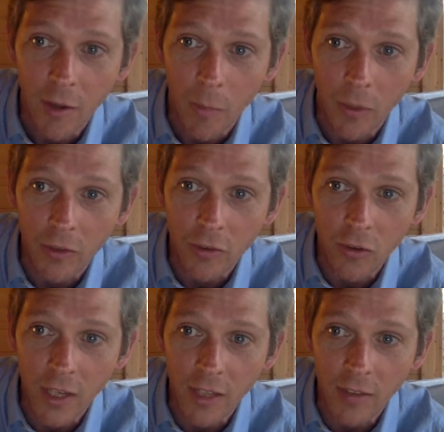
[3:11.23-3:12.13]
My
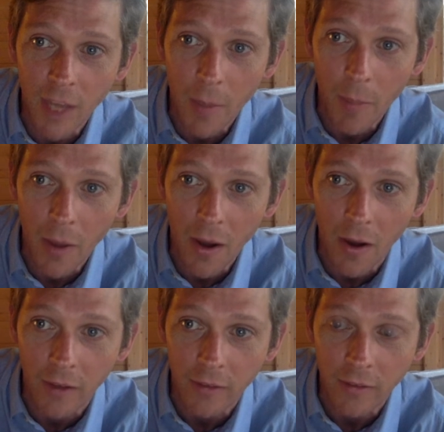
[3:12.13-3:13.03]
string has come
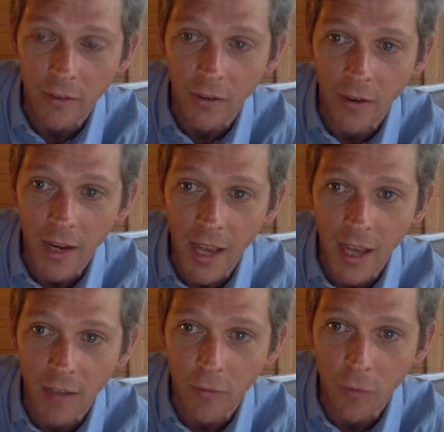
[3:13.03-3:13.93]
apart, all right, and
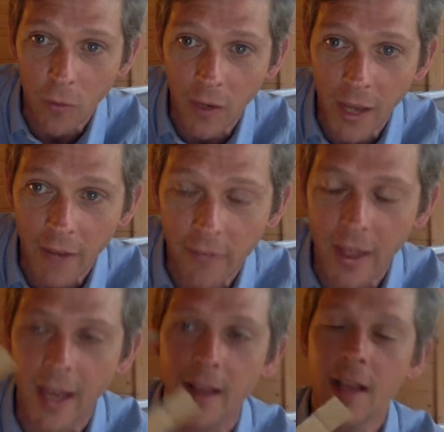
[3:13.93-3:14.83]
it's fallen out of there.